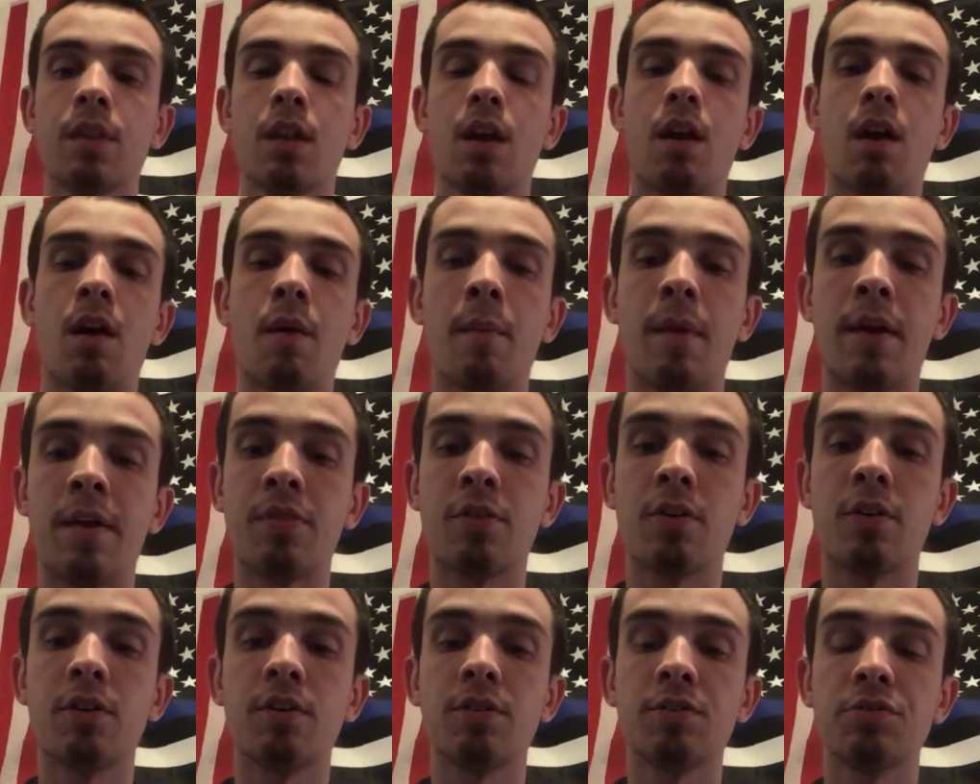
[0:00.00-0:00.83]
A
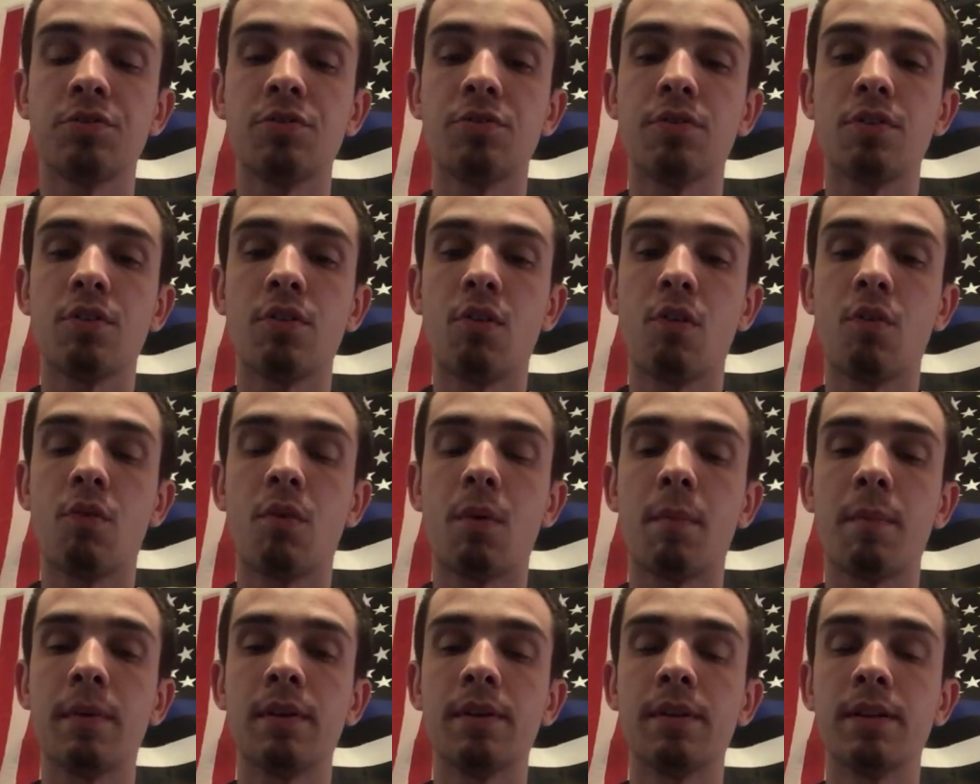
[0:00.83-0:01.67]
32-year-old
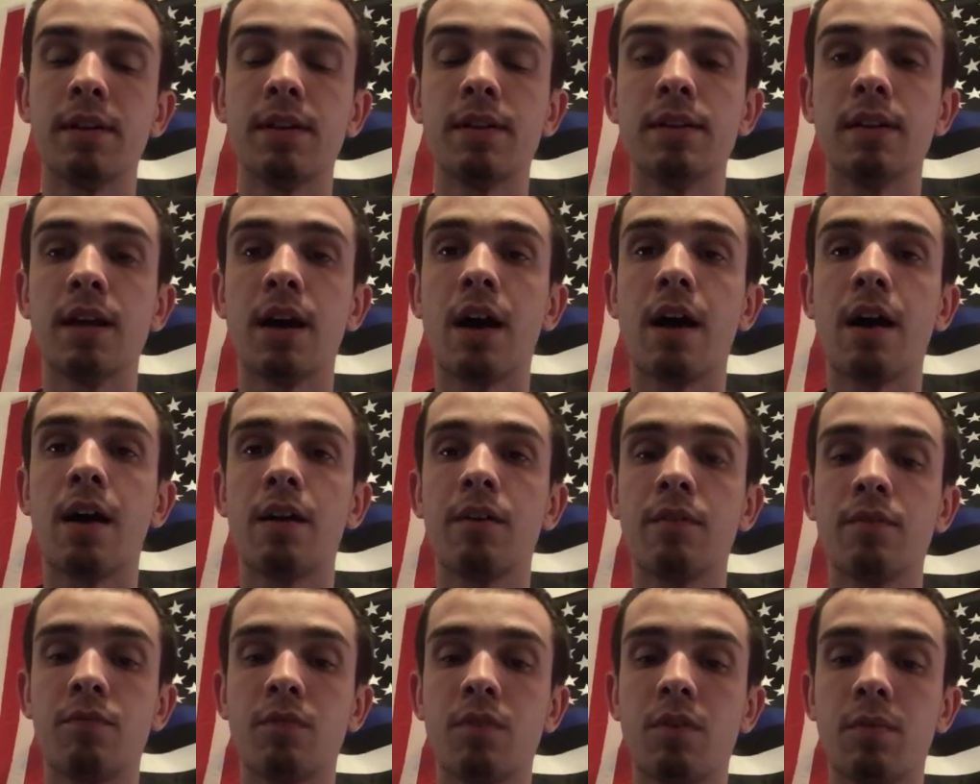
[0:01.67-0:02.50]
woman did
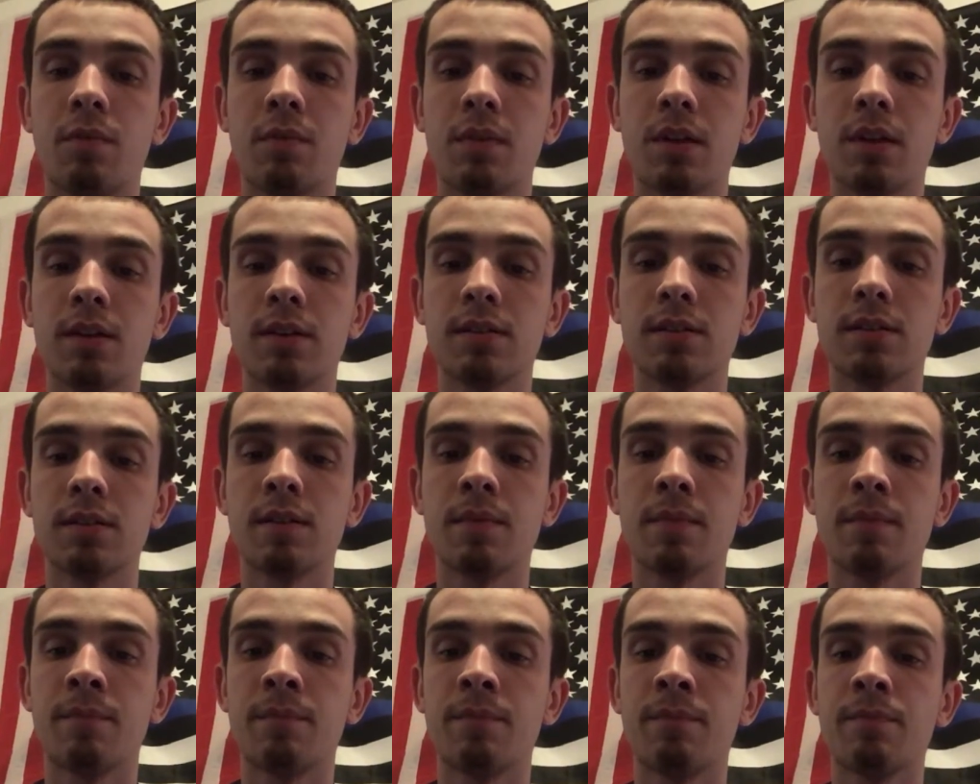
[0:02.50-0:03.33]
die from this.
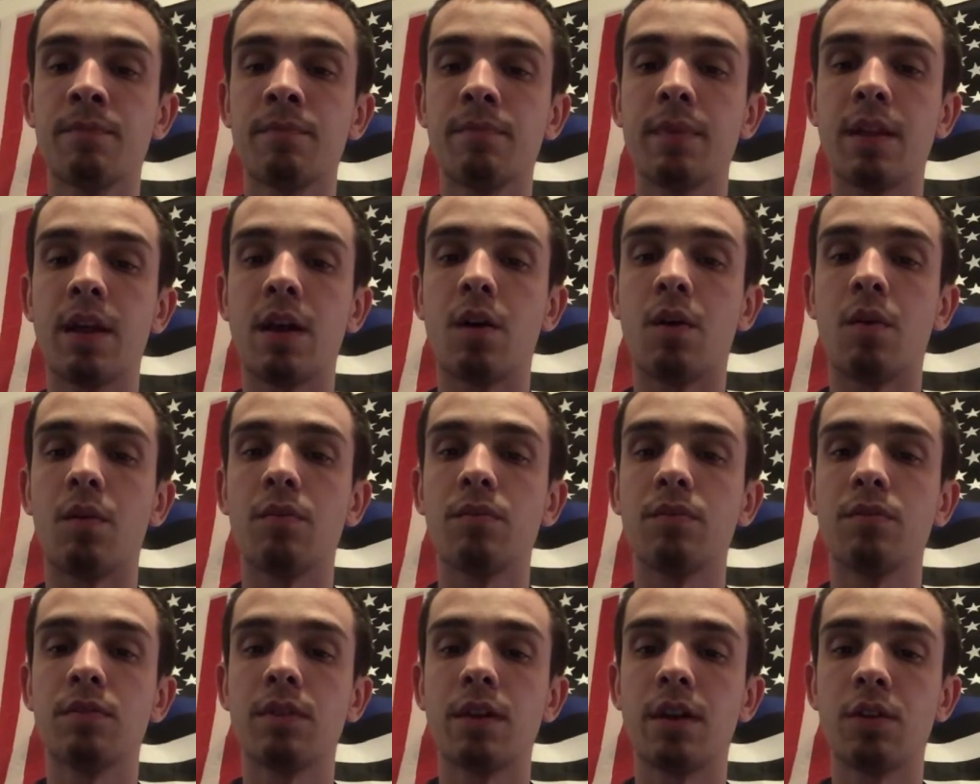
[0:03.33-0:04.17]
Now,
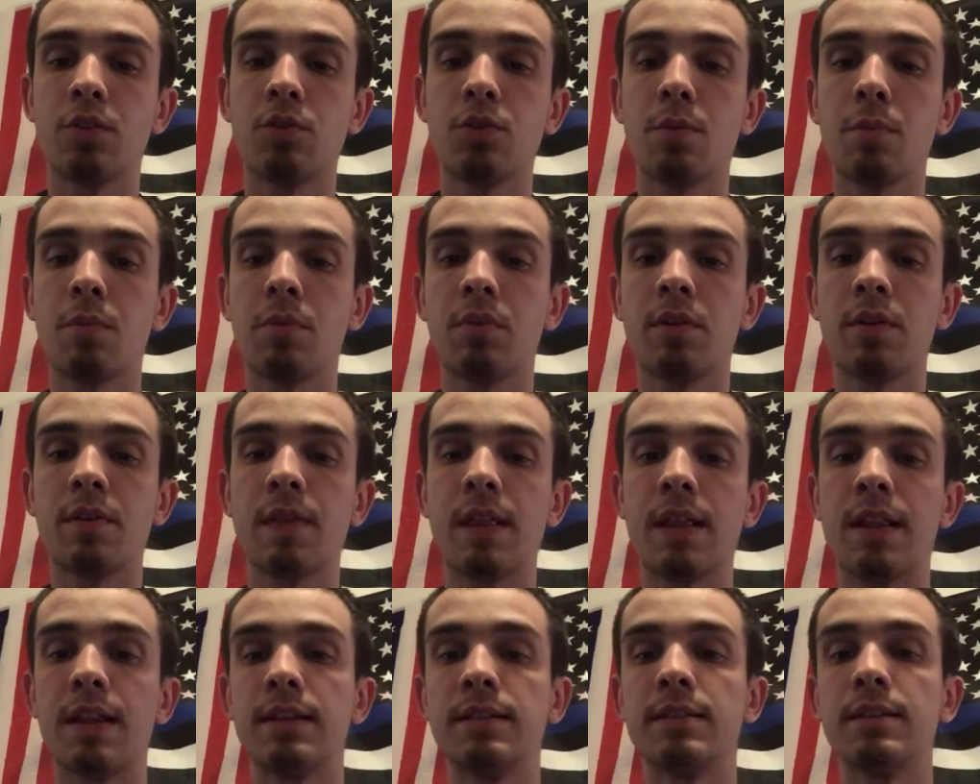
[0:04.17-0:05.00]
they do believe
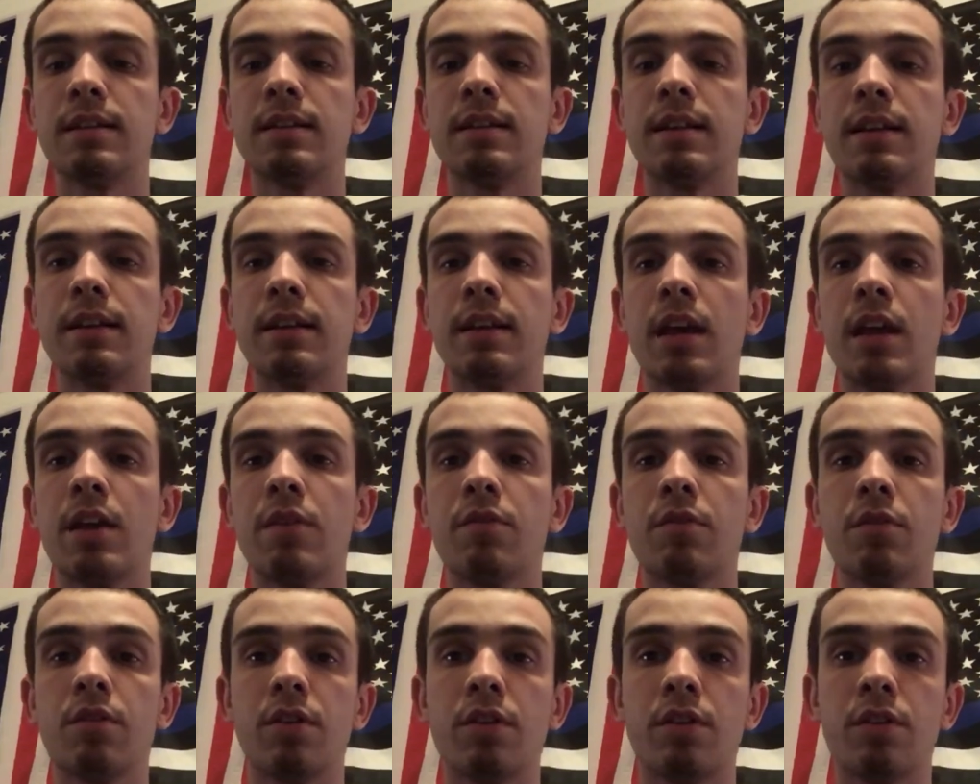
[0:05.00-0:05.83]
that this is a
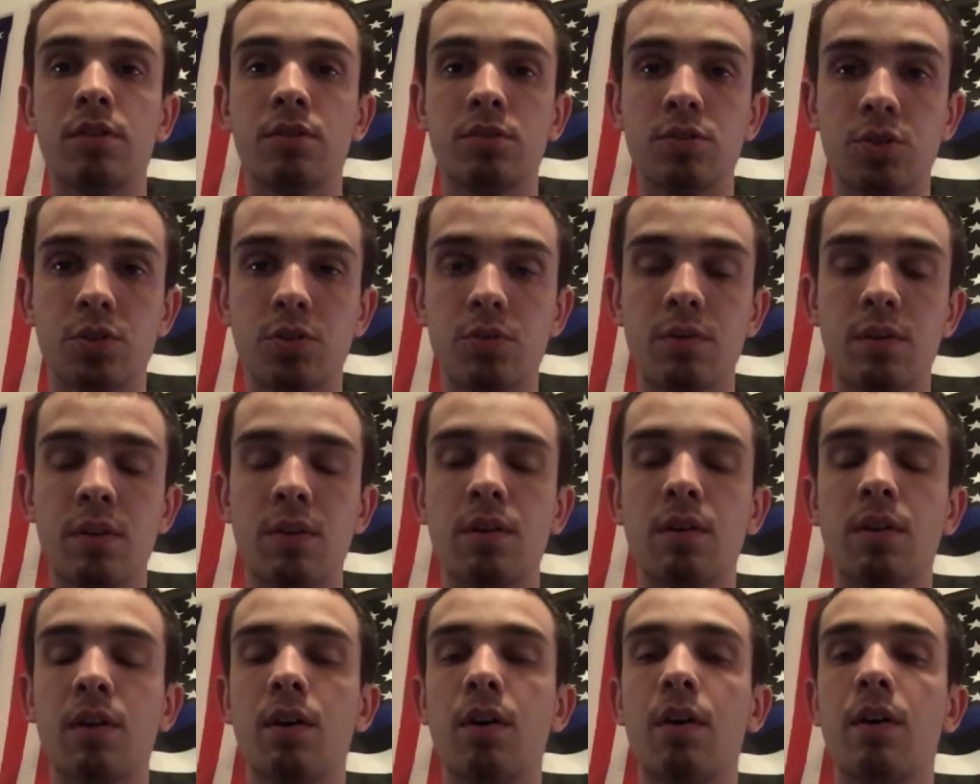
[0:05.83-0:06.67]
gang-related shooting,
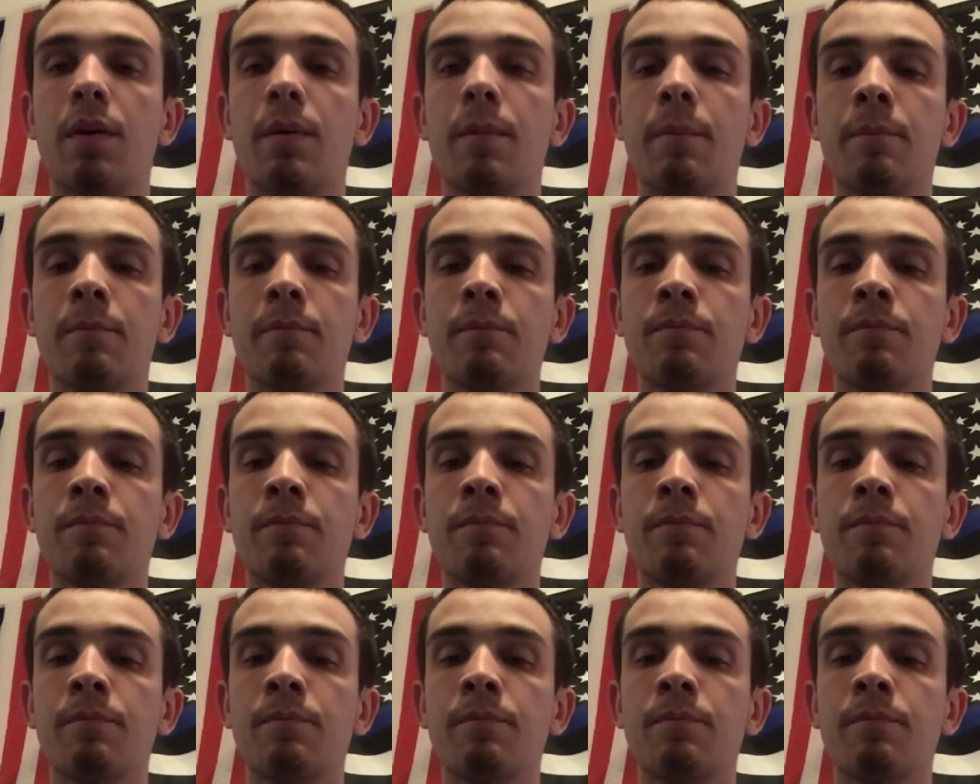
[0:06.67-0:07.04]
alright?